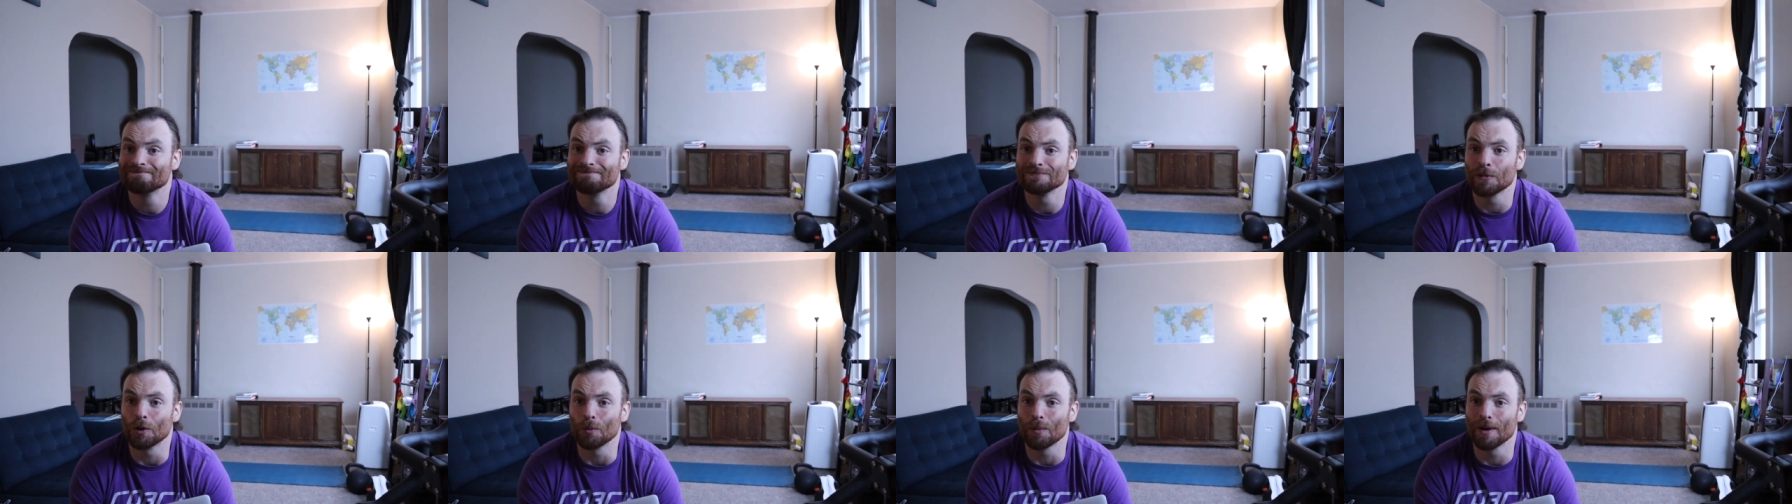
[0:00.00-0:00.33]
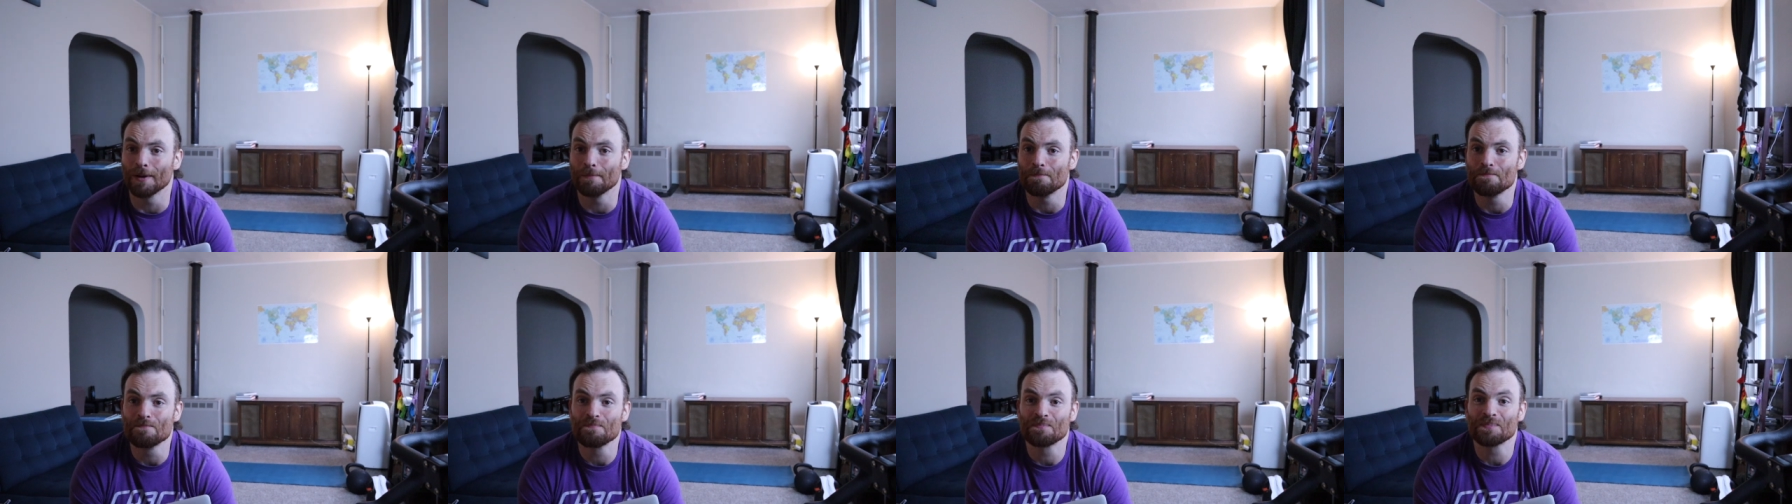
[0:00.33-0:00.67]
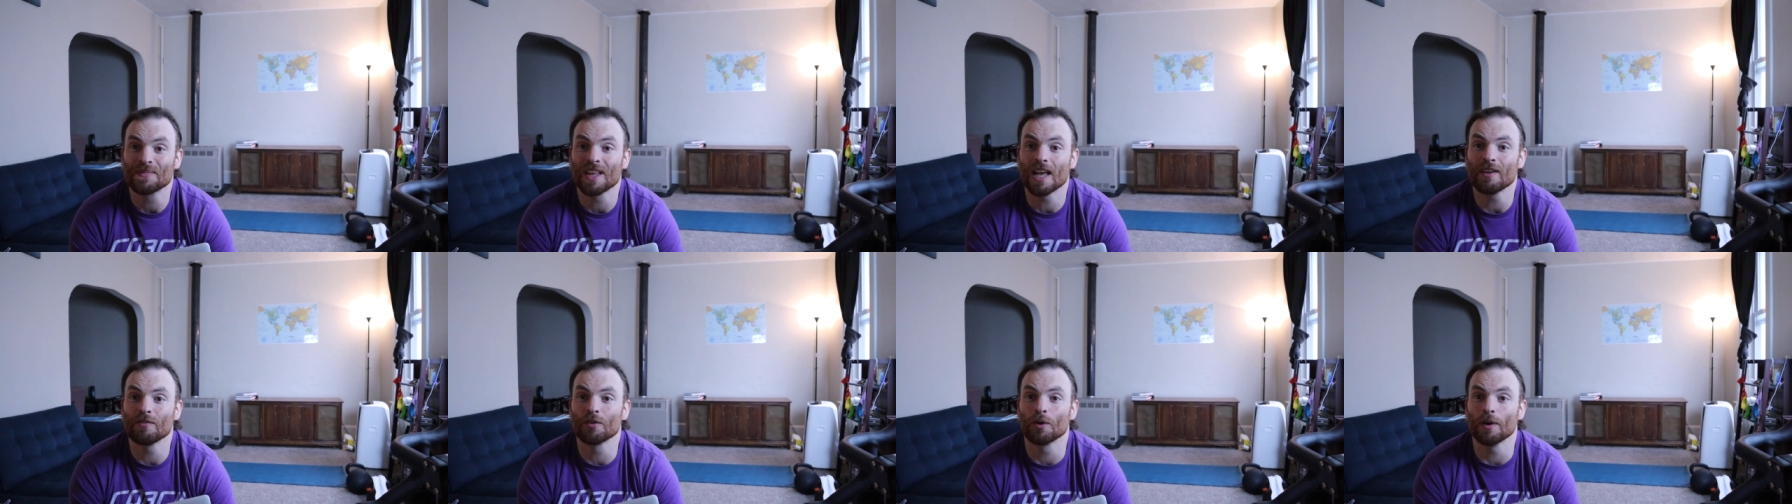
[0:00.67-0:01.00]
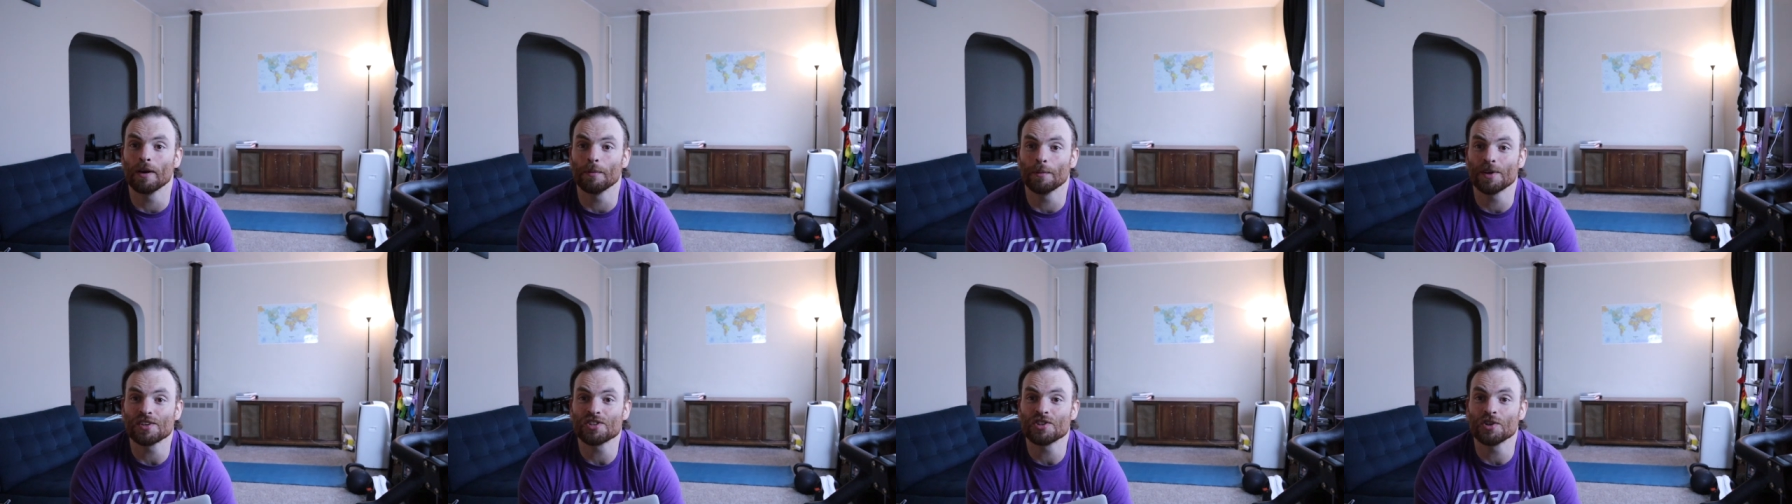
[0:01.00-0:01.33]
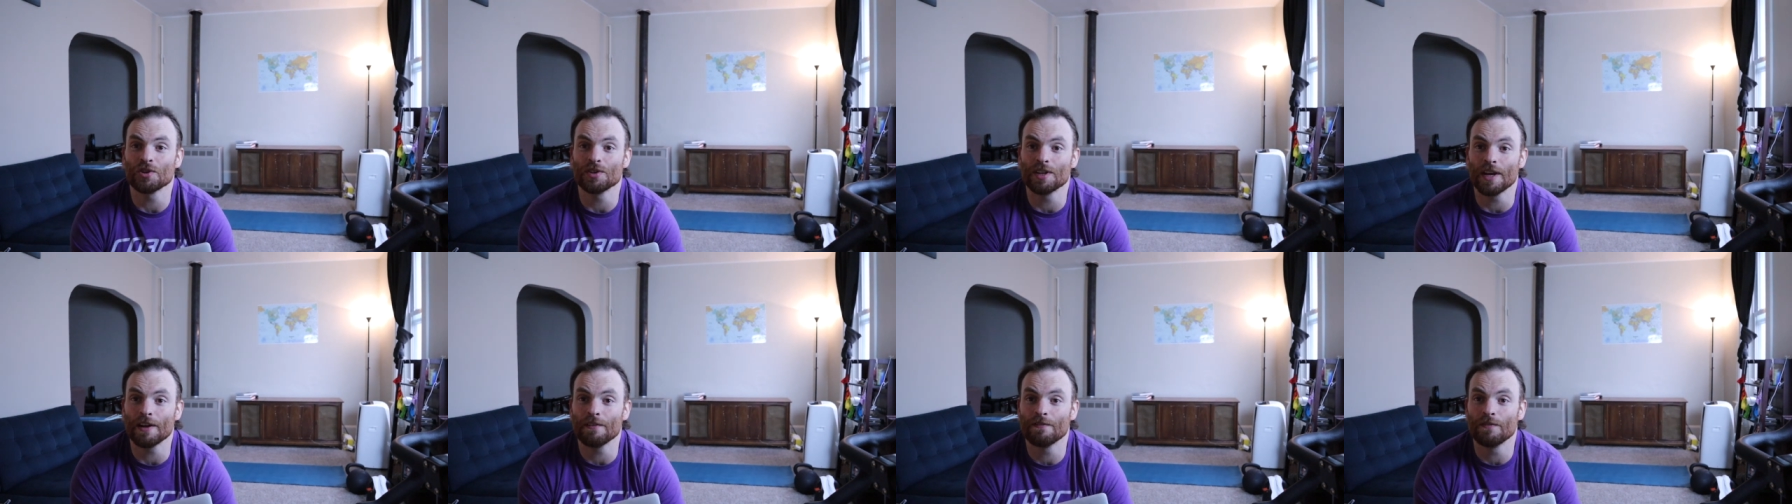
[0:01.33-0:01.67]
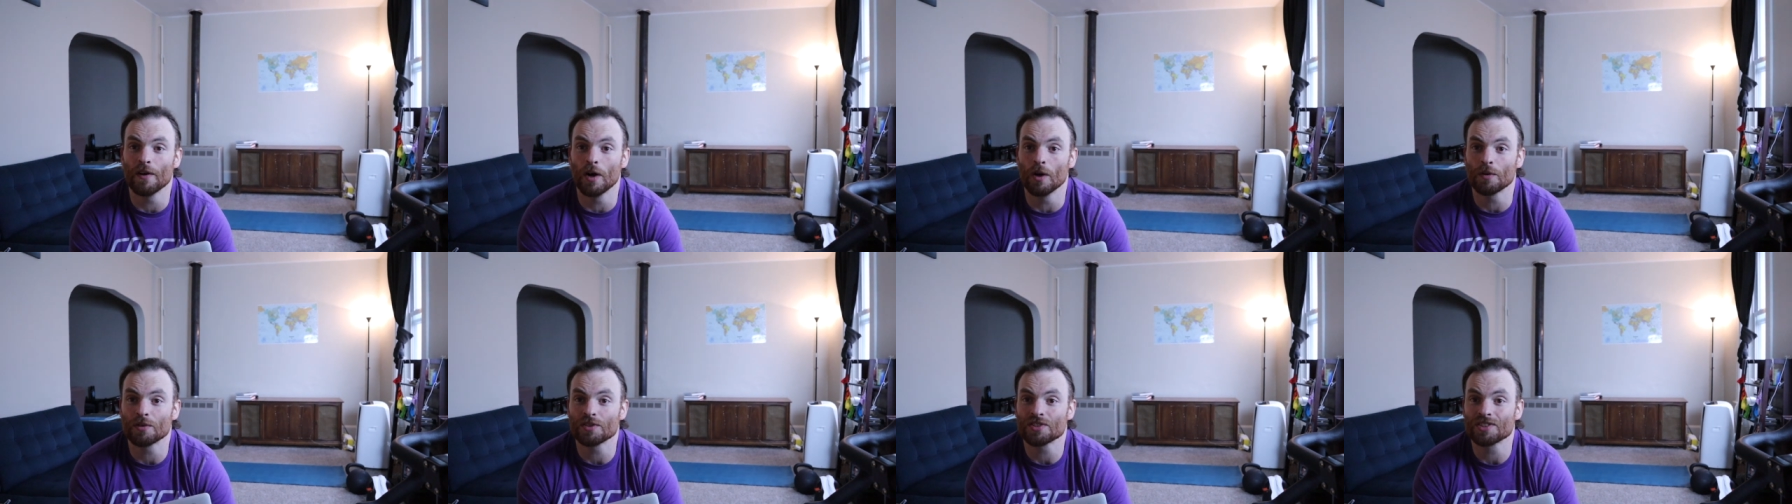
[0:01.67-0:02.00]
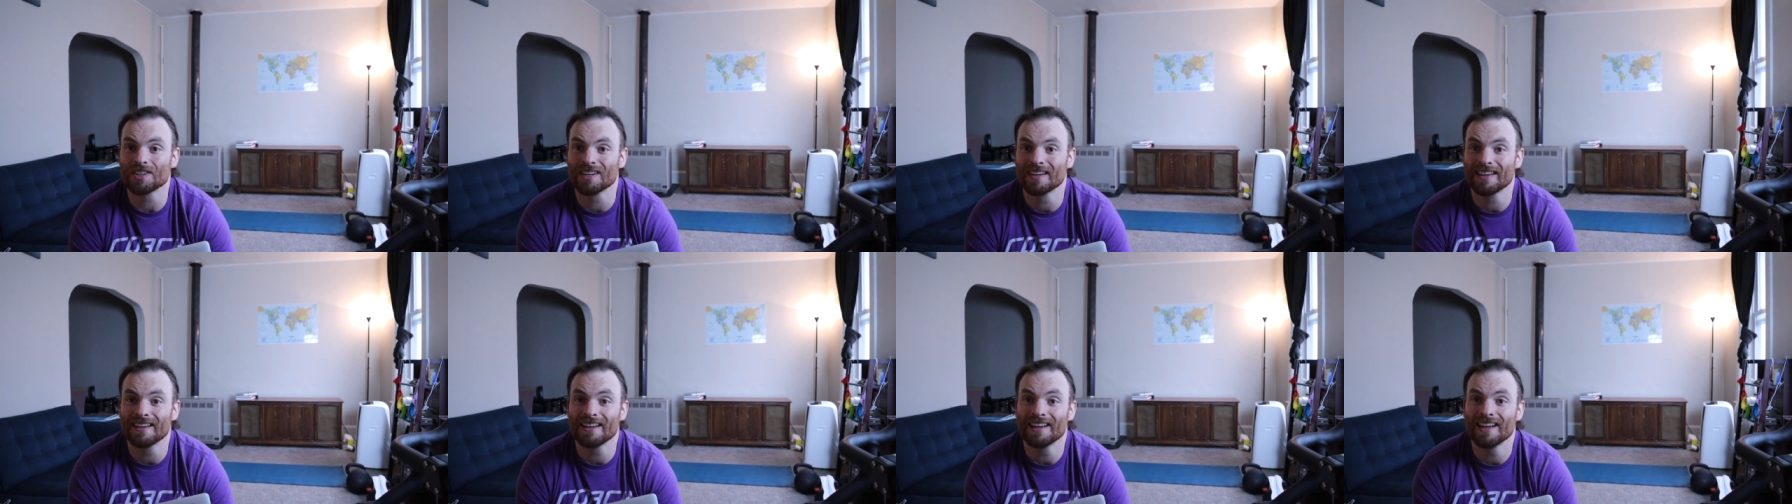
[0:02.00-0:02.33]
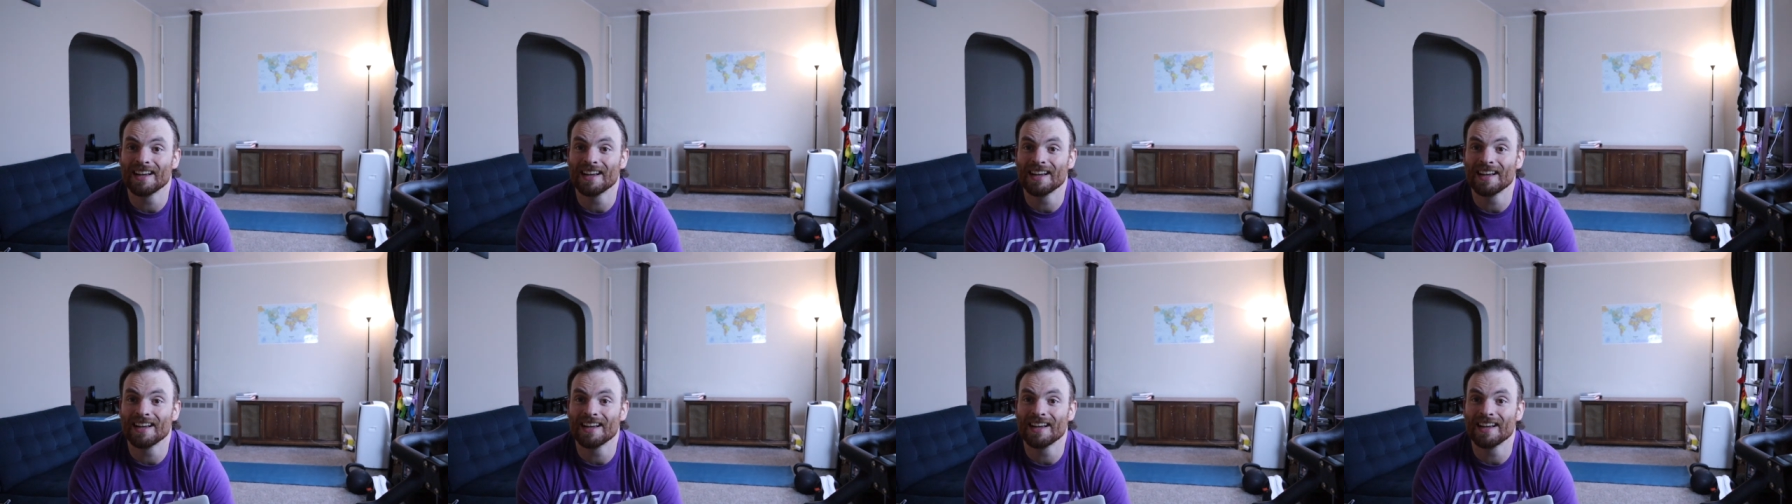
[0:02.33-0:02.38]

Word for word: All right. Have a great rest of your day, folks.